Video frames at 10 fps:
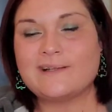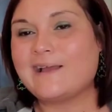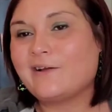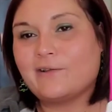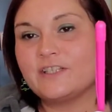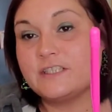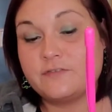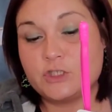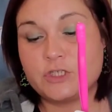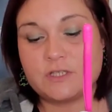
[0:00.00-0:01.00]
I call these
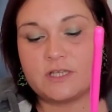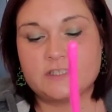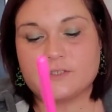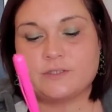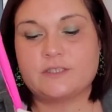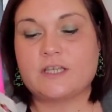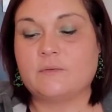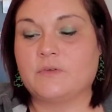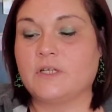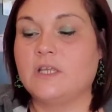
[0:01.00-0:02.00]
fishing lines all the
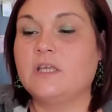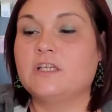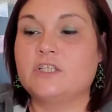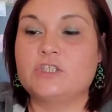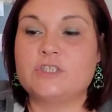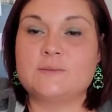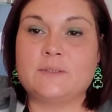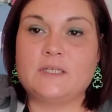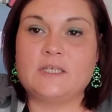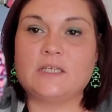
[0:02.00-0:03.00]
time, but it's just
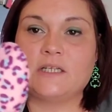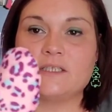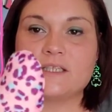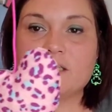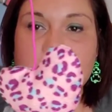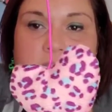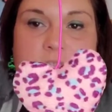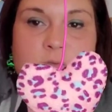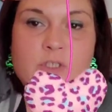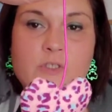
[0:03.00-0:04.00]
pink and it's got this
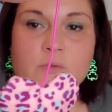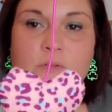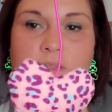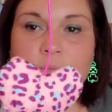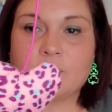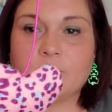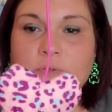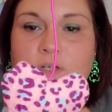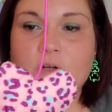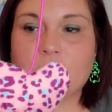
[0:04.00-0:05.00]
little cute leopard
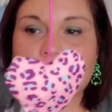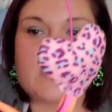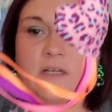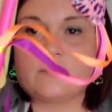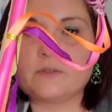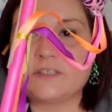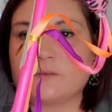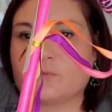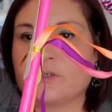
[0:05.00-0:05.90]
print heart on it with some